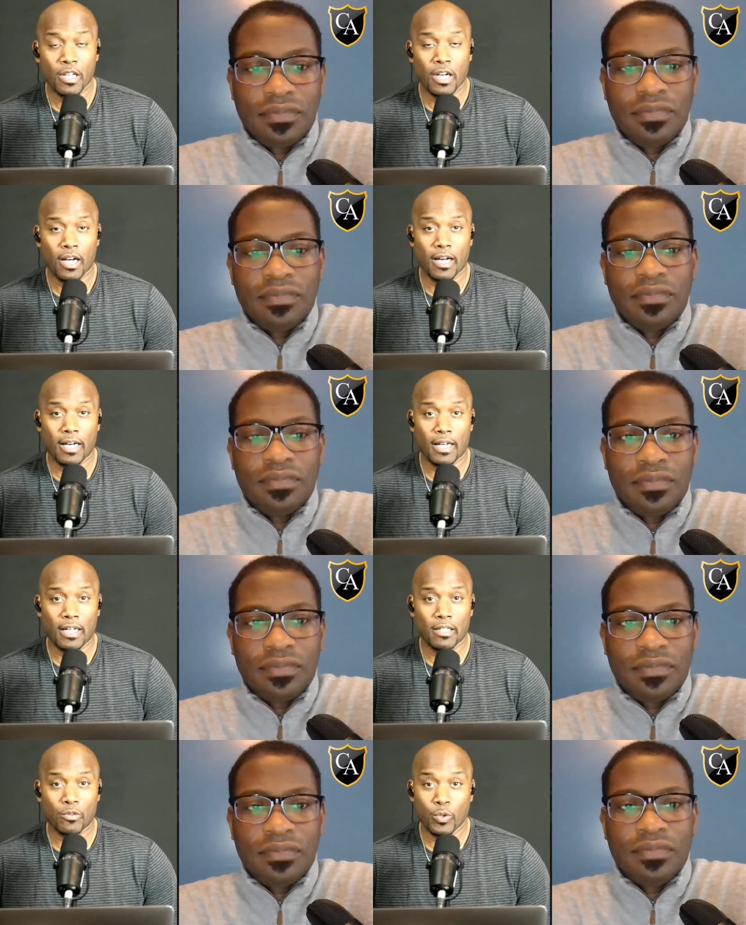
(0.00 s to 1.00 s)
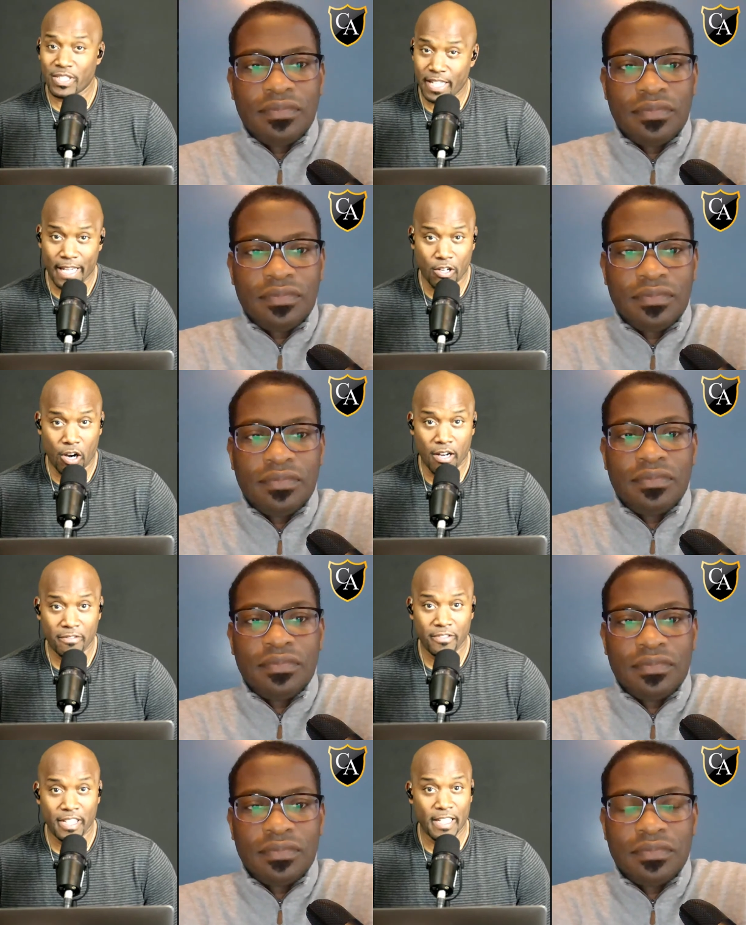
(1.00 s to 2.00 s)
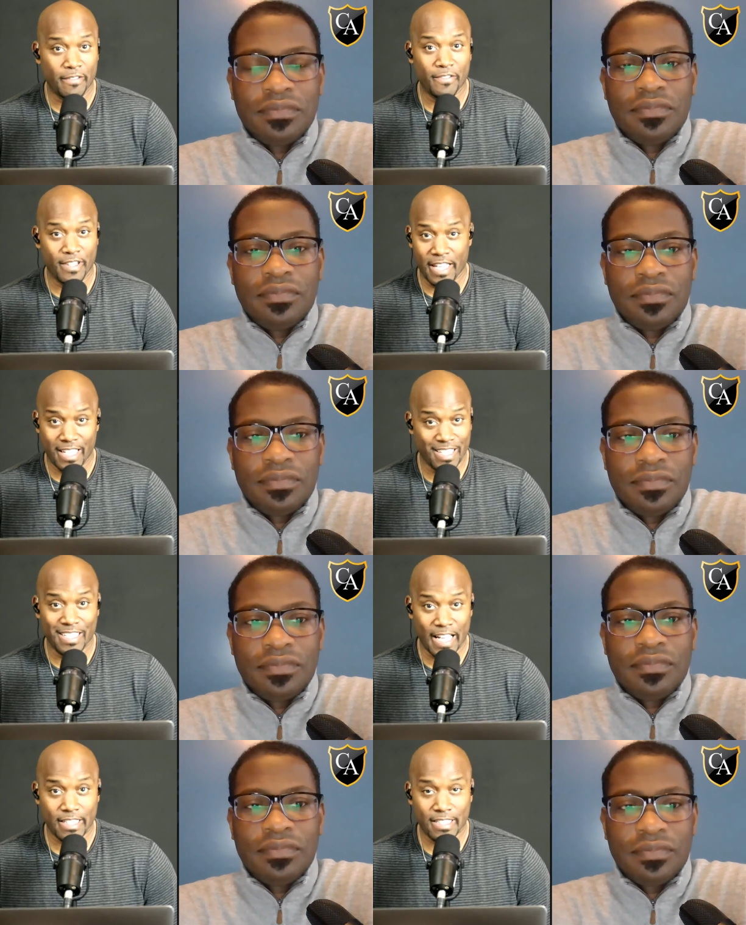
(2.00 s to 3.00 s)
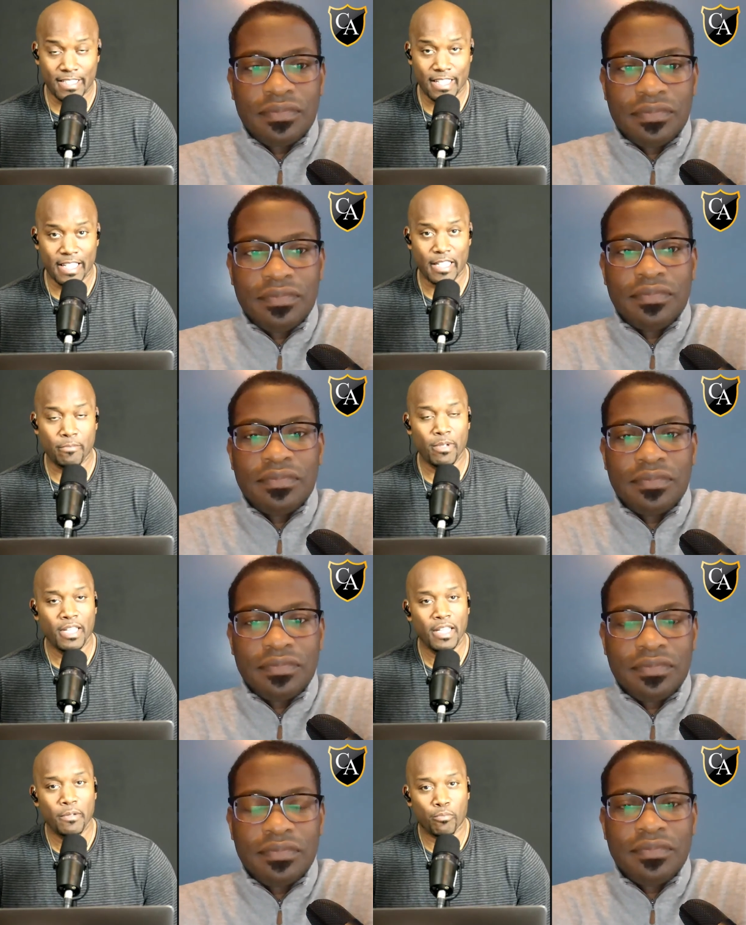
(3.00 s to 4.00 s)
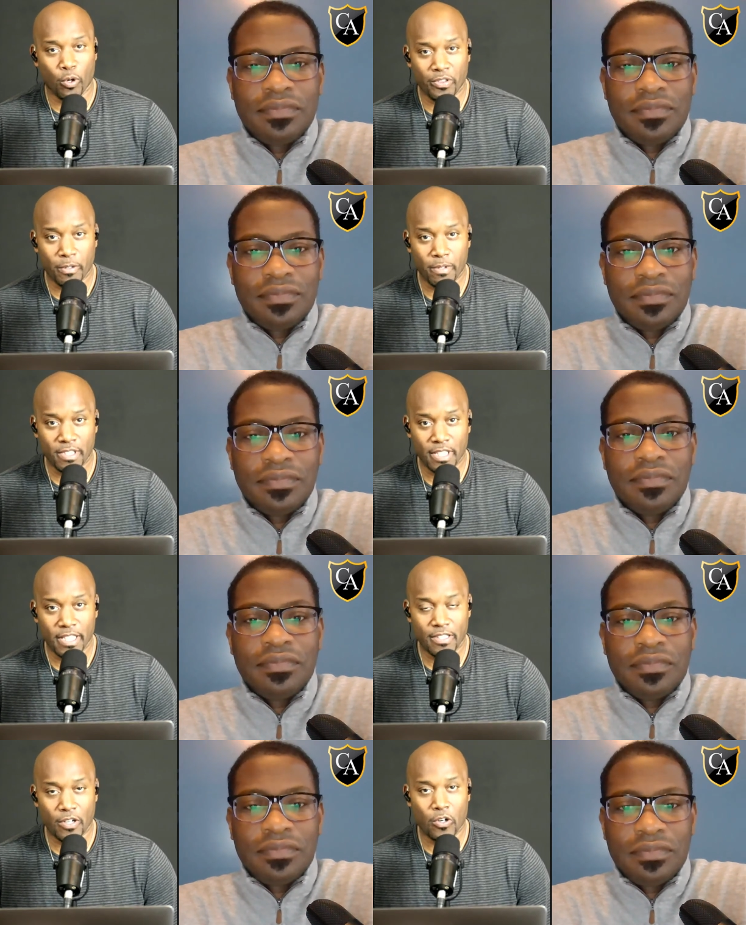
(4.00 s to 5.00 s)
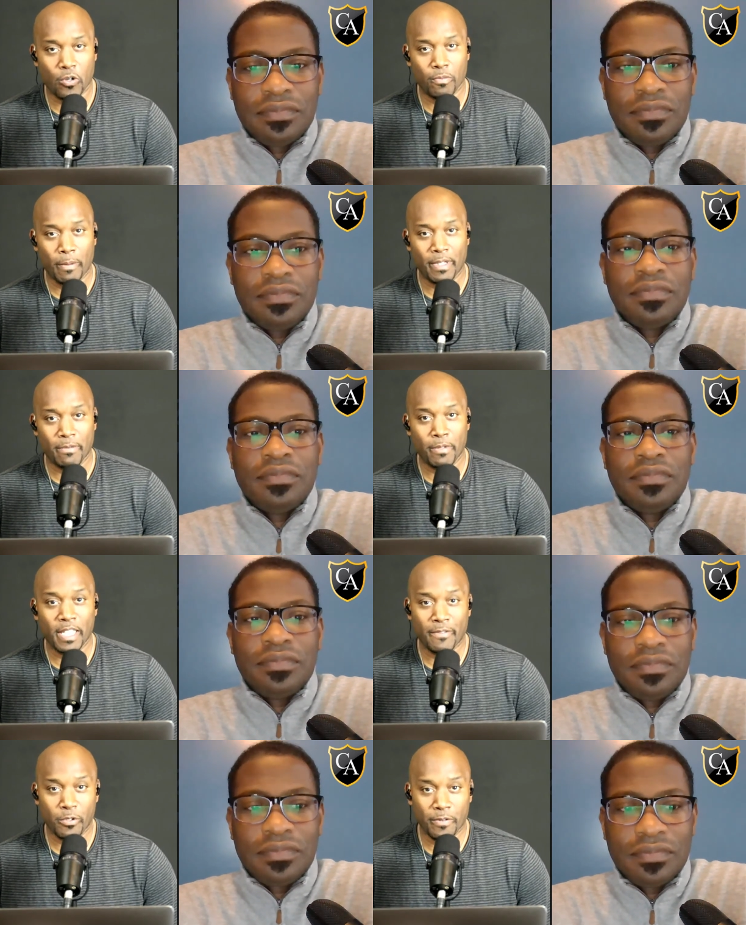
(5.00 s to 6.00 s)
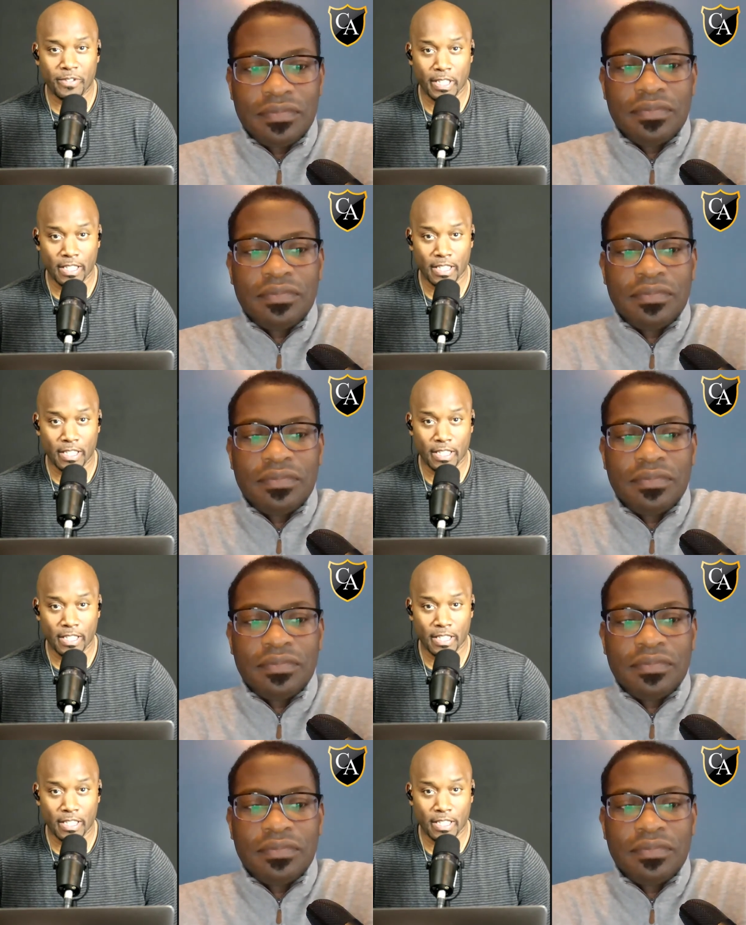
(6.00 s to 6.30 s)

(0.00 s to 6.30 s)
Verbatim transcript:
Speaker 1: uh, would take off if they connected to him, brought them into his home. I mean, many of you have seen the